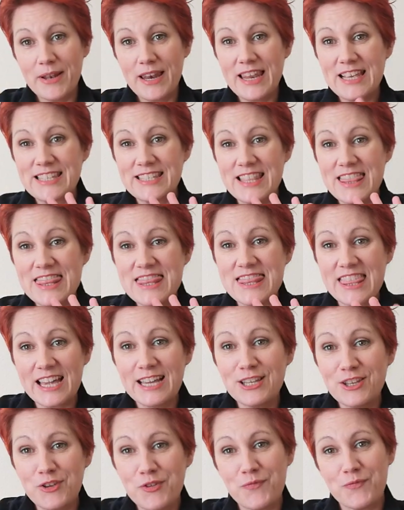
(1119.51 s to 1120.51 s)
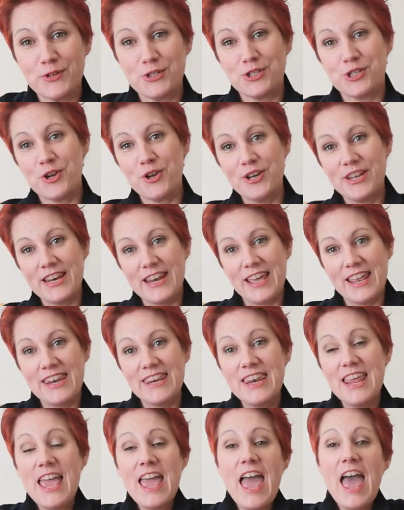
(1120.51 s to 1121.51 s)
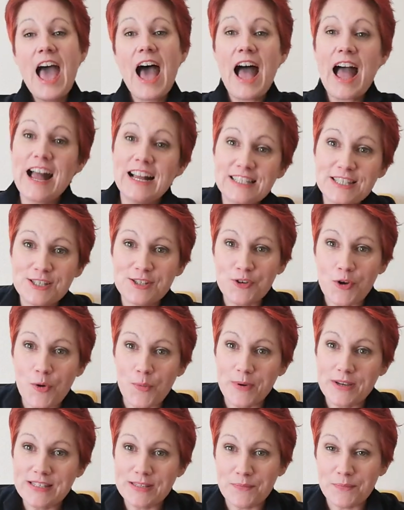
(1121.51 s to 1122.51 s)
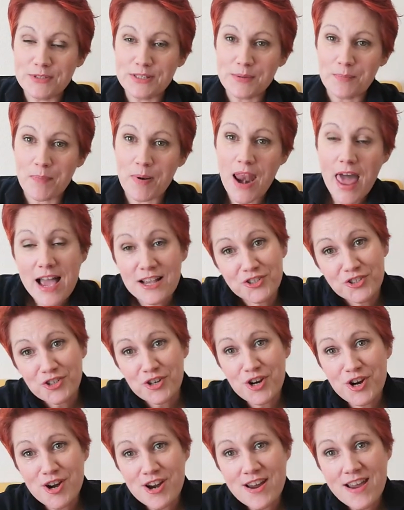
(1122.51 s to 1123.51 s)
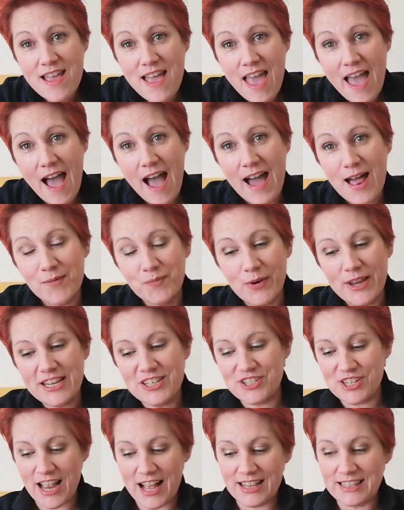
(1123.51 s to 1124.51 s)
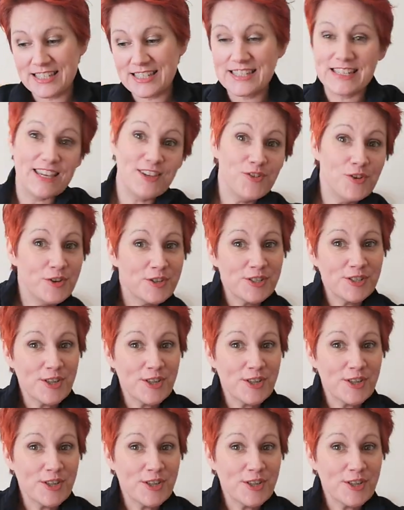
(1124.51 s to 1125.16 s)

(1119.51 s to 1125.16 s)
But listen, thank you for tuning in, and as always, it was a pleasure, and we shall see you